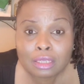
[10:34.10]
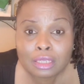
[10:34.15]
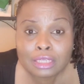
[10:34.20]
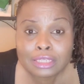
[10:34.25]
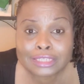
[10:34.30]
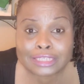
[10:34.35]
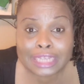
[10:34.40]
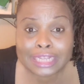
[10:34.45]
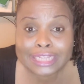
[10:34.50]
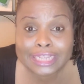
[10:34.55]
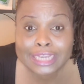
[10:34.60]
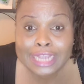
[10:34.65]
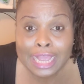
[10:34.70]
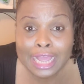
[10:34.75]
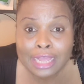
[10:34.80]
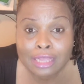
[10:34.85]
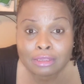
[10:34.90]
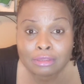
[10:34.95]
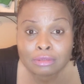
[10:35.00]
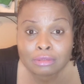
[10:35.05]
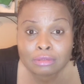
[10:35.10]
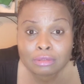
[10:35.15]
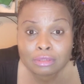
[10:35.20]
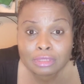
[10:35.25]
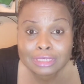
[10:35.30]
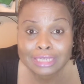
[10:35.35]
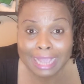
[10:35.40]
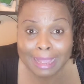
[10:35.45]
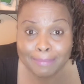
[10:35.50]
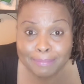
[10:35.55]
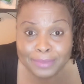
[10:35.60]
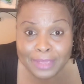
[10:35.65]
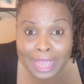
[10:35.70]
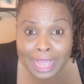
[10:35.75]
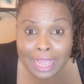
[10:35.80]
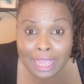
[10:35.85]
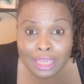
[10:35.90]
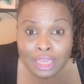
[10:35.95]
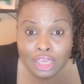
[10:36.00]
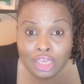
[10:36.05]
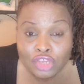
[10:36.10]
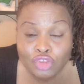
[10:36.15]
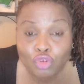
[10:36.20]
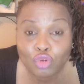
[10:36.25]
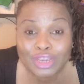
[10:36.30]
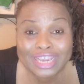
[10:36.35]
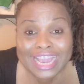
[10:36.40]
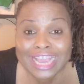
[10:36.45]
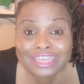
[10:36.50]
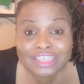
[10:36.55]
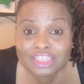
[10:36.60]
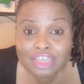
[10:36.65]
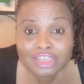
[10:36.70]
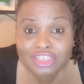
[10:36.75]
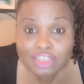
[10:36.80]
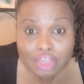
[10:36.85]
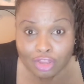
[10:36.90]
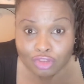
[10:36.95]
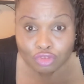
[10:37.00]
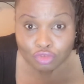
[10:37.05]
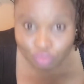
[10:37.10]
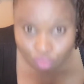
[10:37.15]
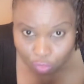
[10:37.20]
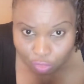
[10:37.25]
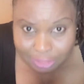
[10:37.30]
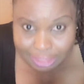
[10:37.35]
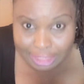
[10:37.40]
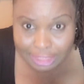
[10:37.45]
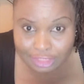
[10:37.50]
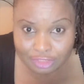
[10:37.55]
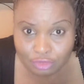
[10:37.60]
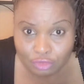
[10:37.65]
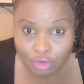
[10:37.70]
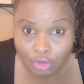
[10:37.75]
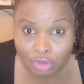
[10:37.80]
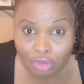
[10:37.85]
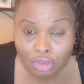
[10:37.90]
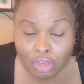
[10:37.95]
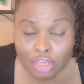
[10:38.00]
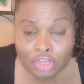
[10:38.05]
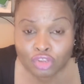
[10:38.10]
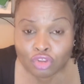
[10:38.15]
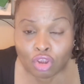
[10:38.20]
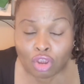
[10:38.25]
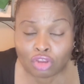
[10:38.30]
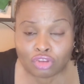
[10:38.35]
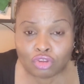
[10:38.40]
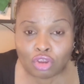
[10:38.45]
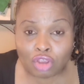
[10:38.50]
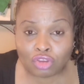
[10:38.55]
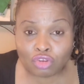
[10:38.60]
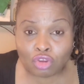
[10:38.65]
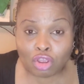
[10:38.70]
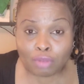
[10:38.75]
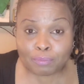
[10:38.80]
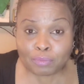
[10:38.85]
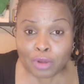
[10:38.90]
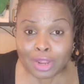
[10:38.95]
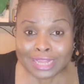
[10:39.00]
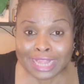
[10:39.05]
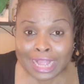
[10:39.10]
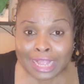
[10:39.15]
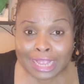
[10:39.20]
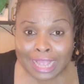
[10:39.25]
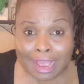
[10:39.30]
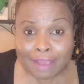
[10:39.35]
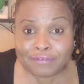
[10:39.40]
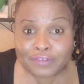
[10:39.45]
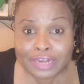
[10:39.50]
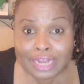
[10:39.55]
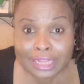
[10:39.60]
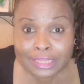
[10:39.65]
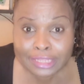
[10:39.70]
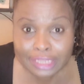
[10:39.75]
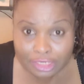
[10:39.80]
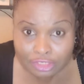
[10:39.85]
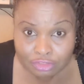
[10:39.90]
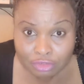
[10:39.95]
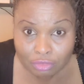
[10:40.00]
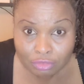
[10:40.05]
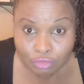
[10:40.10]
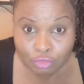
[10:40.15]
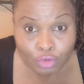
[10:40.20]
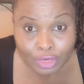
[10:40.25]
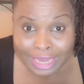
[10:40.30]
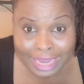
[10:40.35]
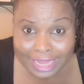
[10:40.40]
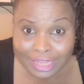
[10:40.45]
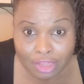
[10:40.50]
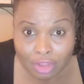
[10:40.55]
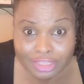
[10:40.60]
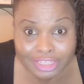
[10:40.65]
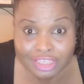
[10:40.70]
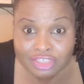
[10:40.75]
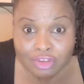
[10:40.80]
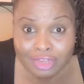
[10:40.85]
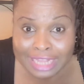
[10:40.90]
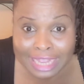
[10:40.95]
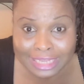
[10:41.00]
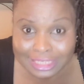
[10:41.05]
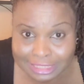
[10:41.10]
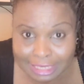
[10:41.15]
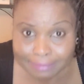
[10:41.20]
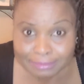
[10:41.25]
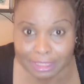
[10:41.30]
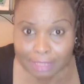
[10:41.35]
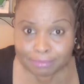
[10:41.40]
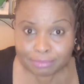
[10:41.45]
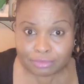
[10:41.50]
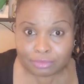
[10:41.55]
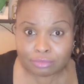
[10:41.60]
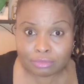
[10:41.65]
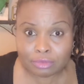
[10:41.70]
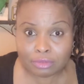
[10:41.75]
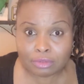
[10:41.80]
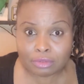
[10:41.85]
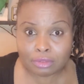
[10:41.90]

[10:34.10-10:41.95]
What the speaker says: Senegal, Gambia. You can just not do this to your brother African nation. You cannot. It's unacceptable.